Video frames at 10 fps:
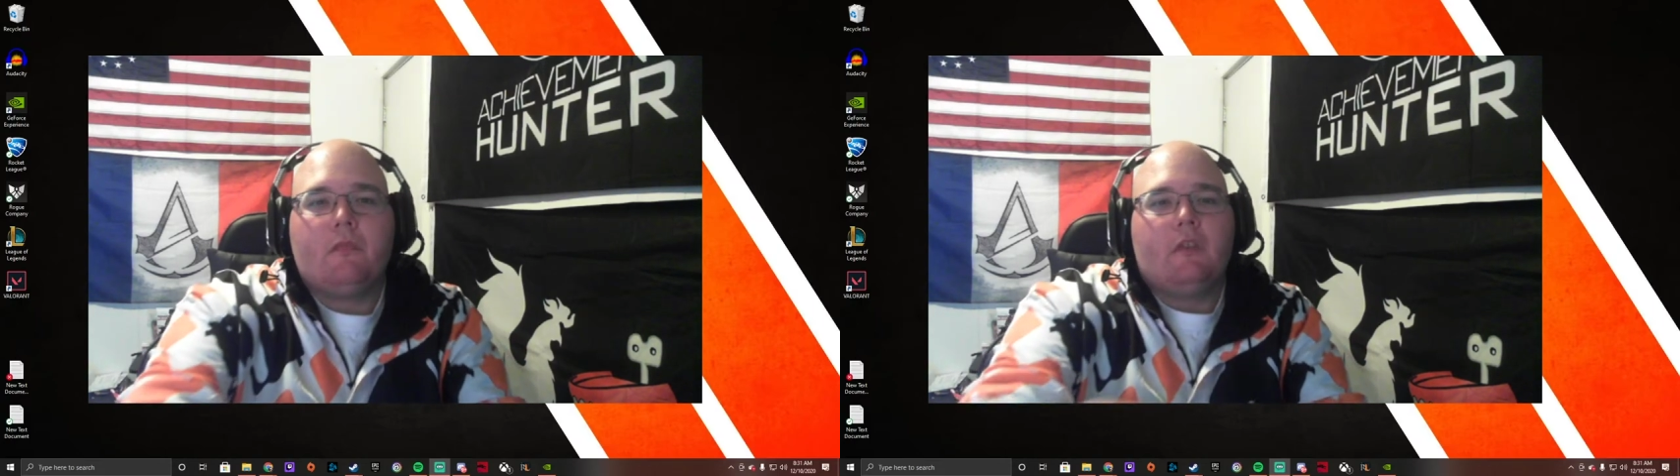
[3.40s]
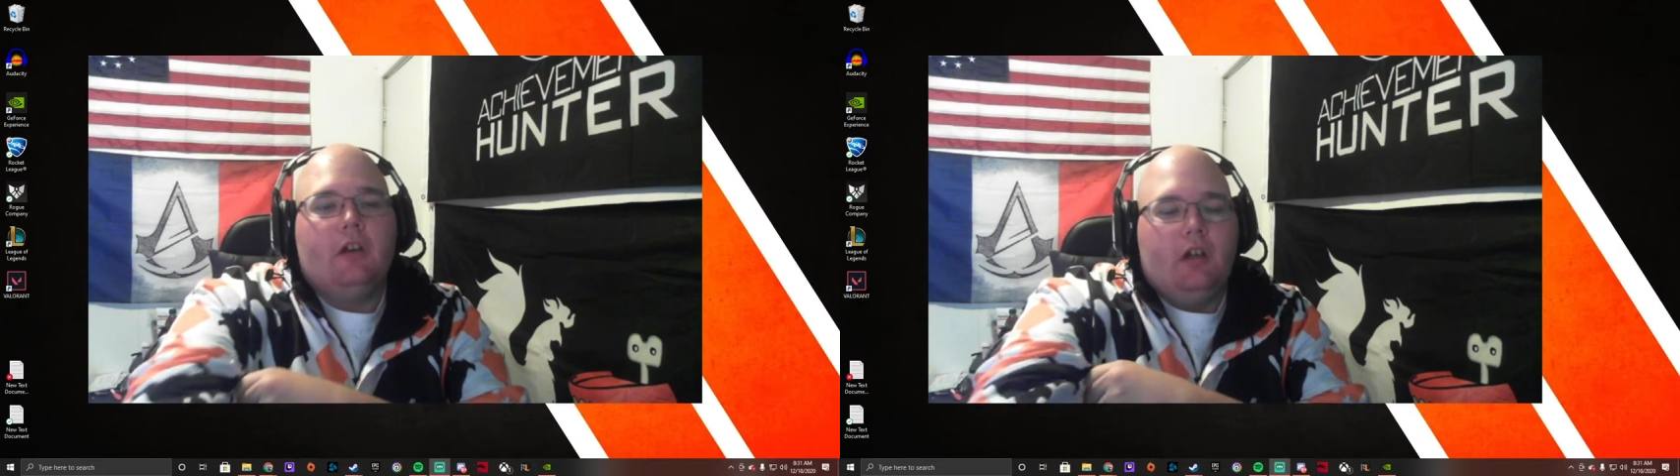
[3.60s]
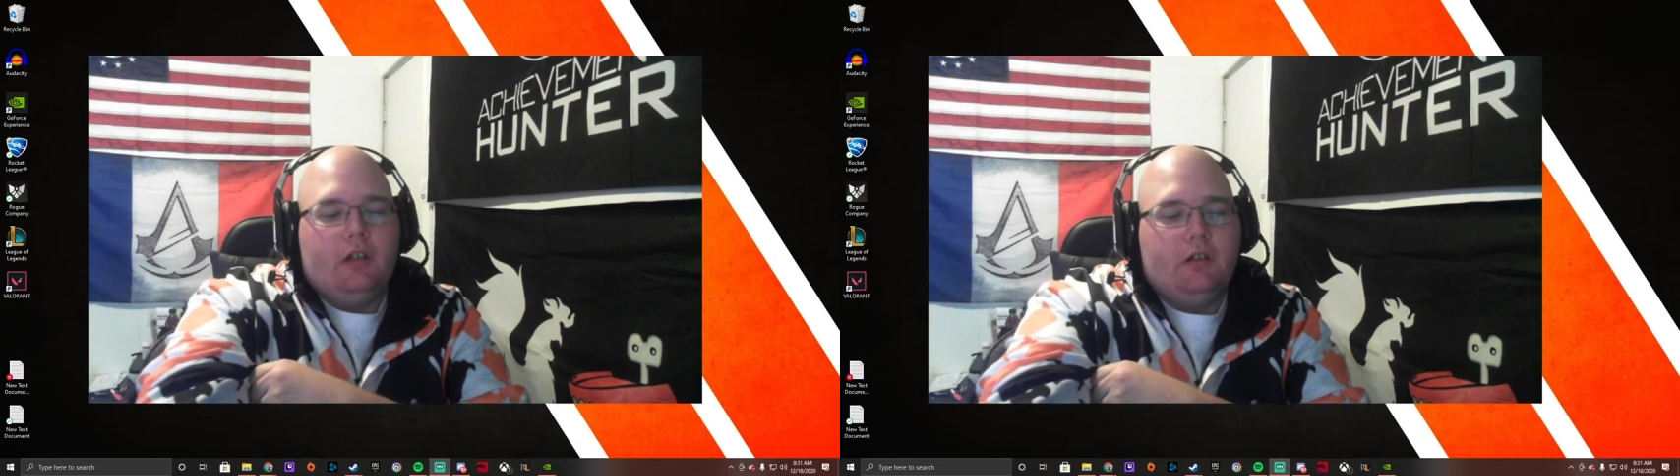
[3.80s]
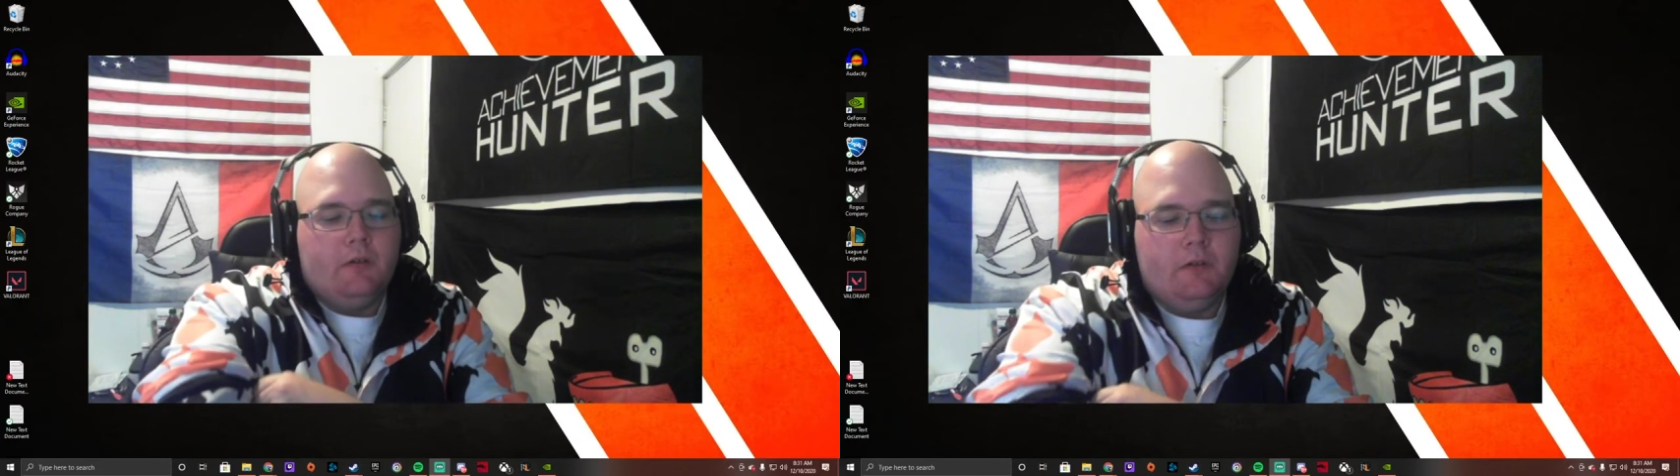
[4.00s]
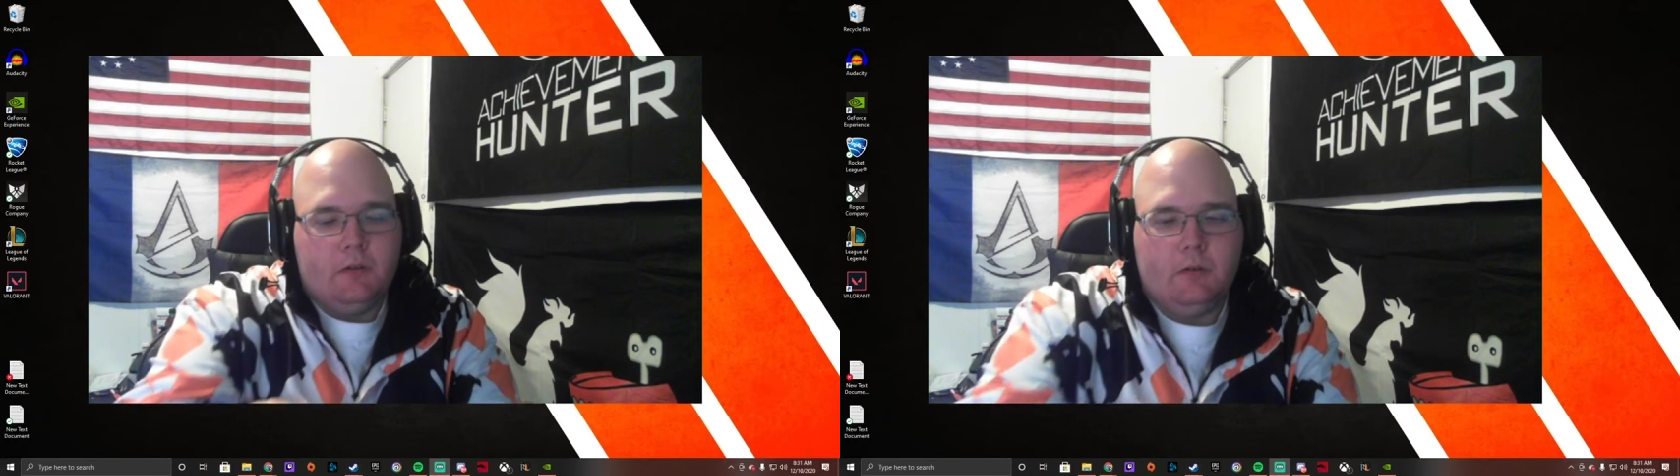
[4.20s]
Hi
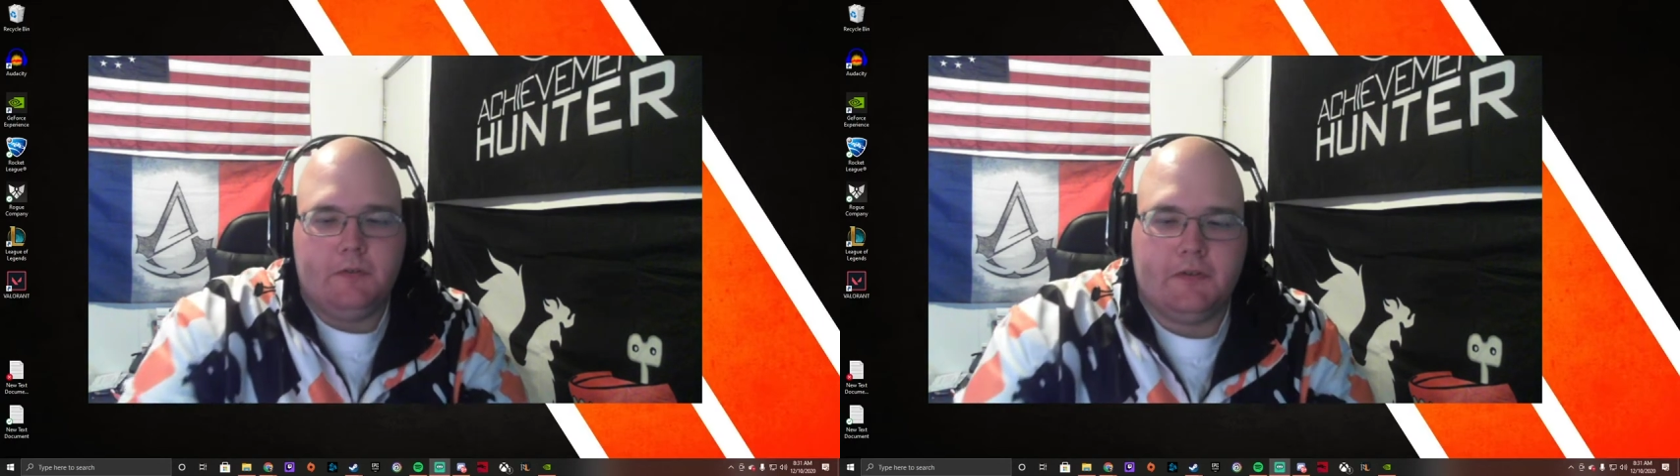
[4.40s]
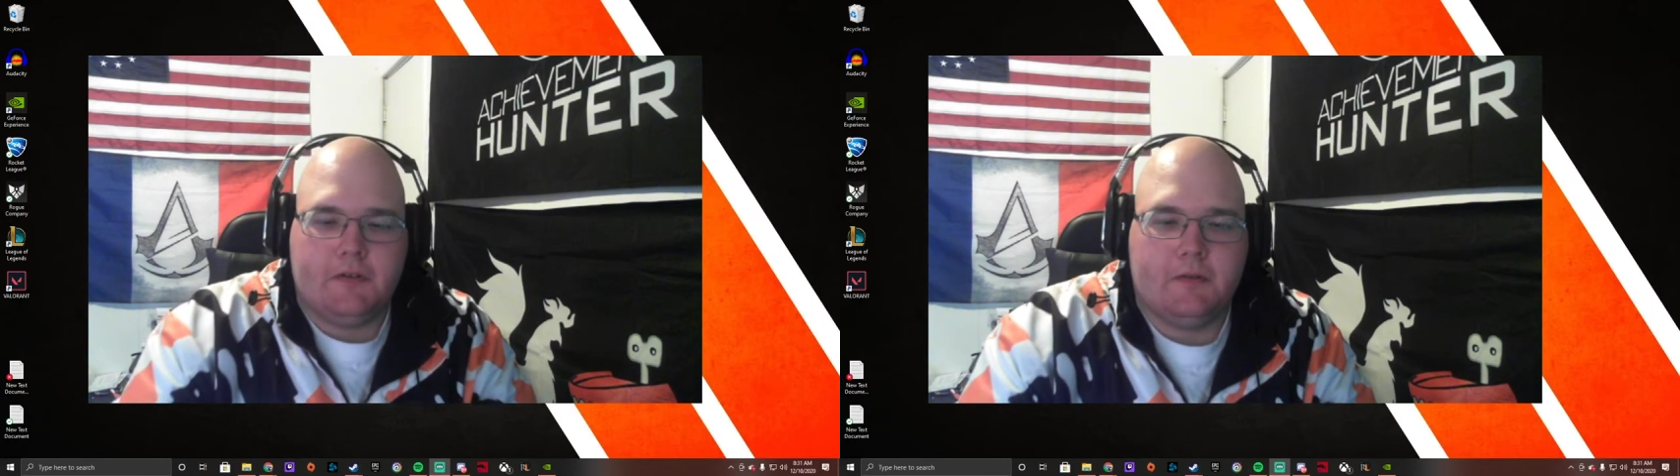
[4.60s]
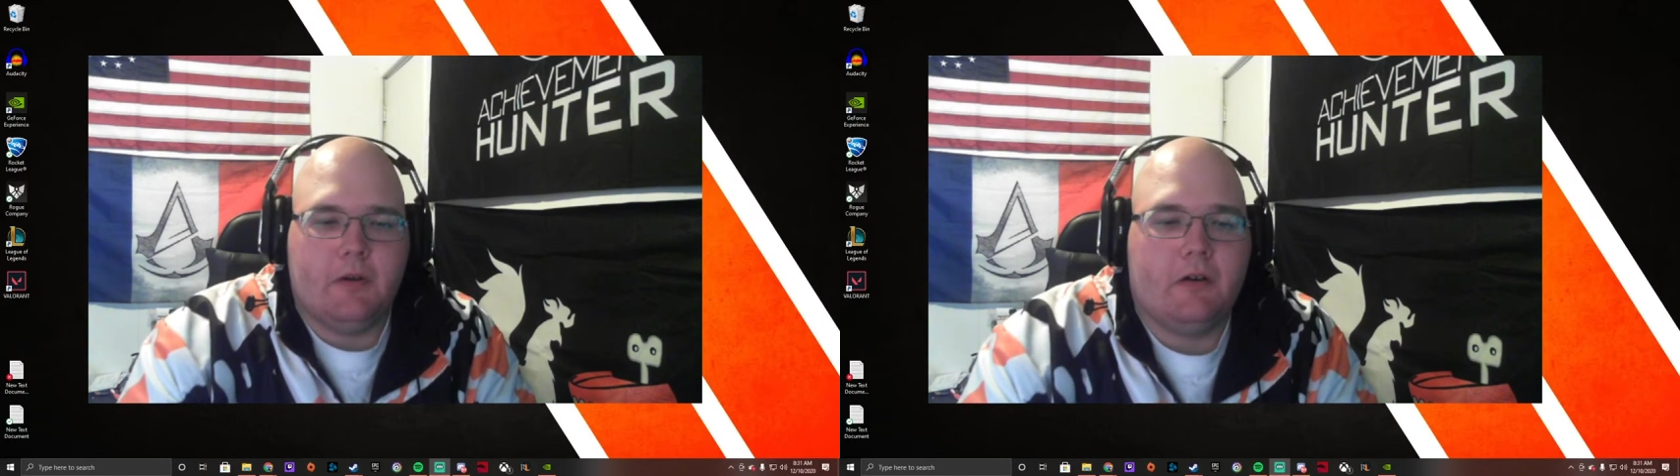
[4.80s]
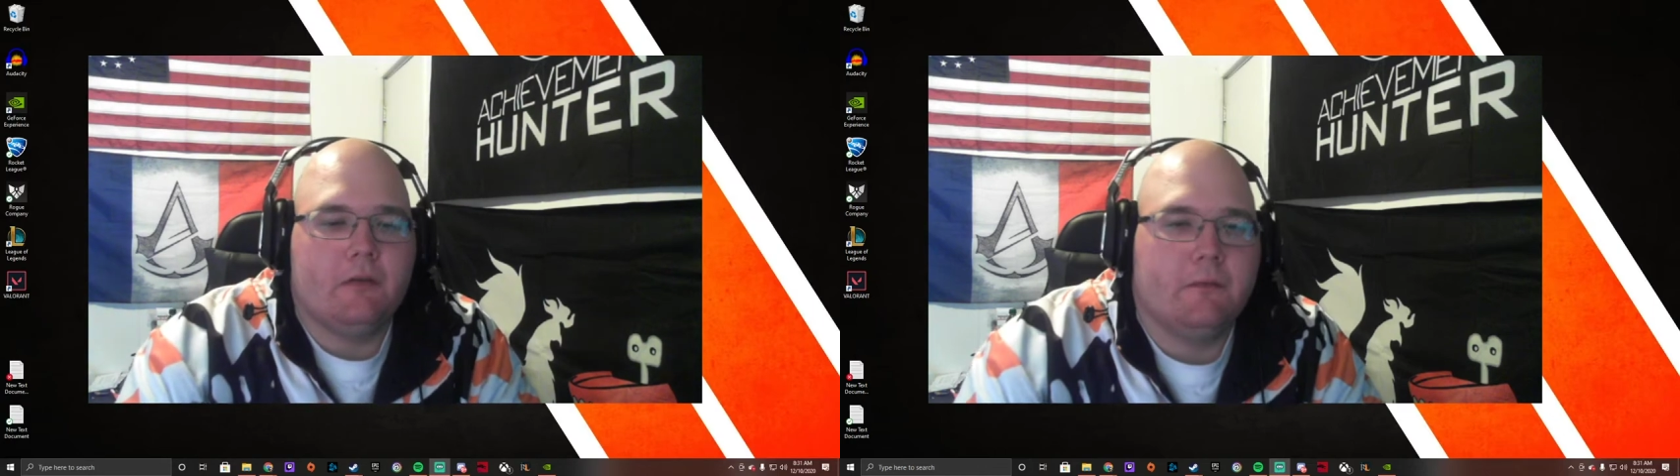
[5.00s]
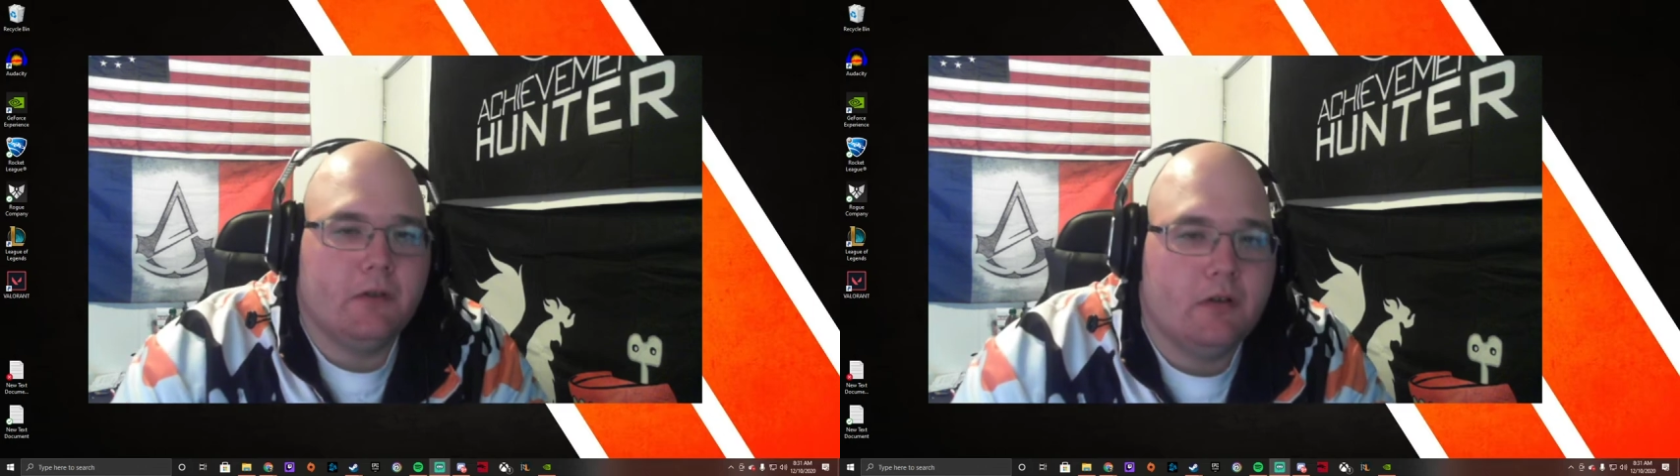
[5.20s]
YouTube, this is my
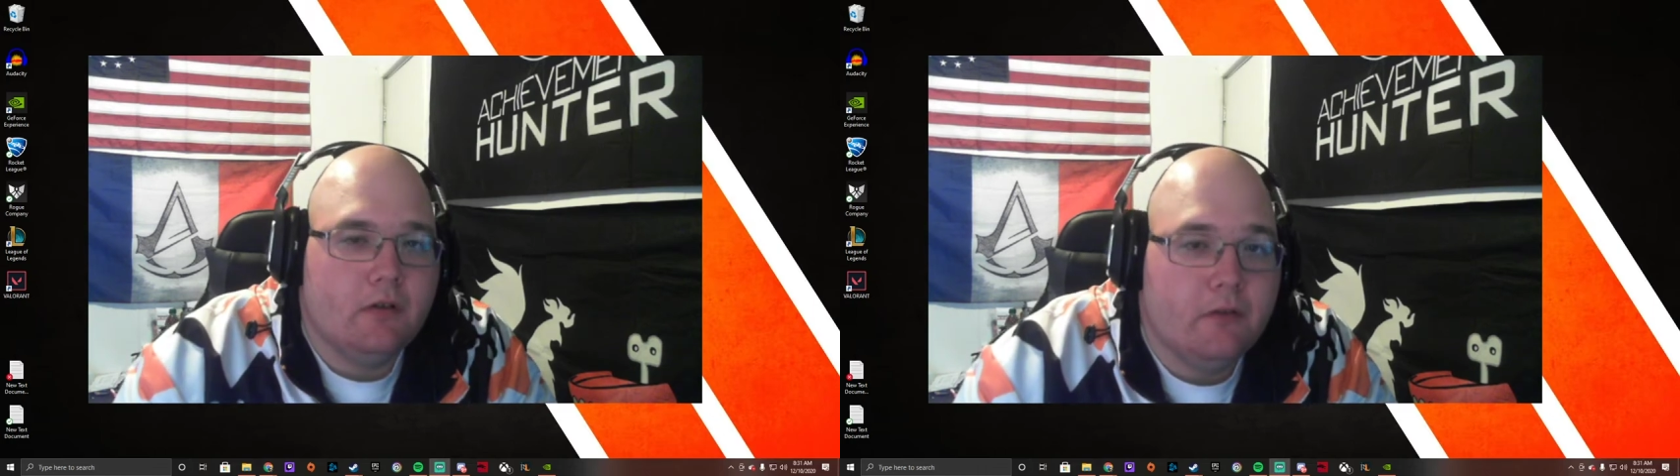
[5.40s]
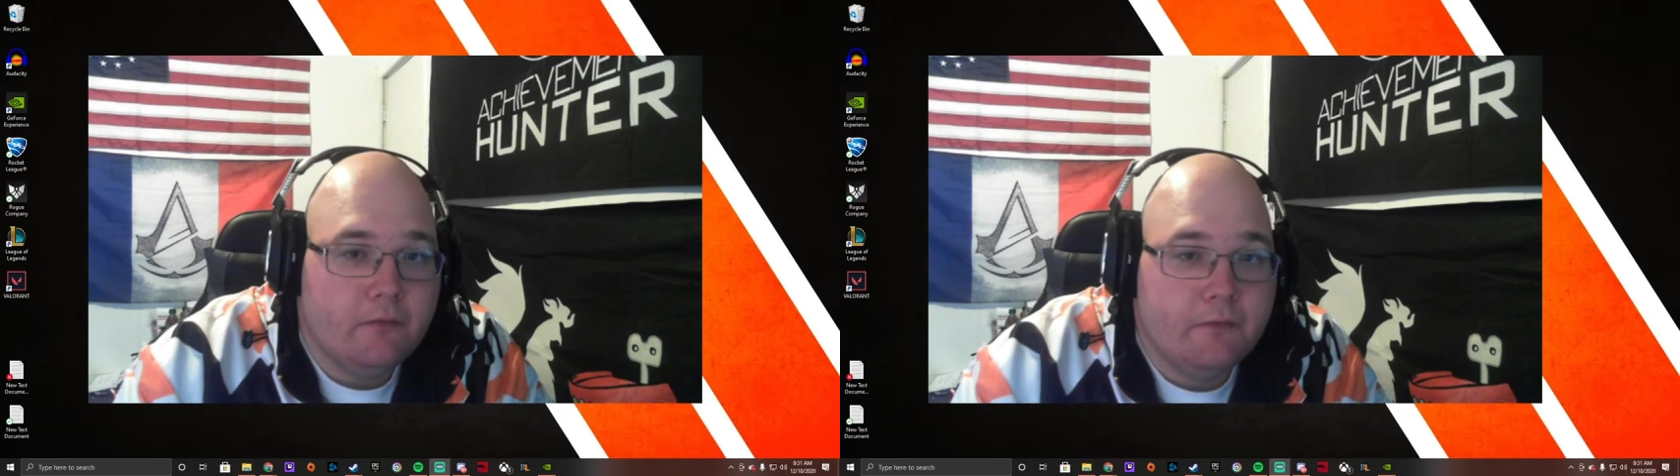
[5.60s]
review of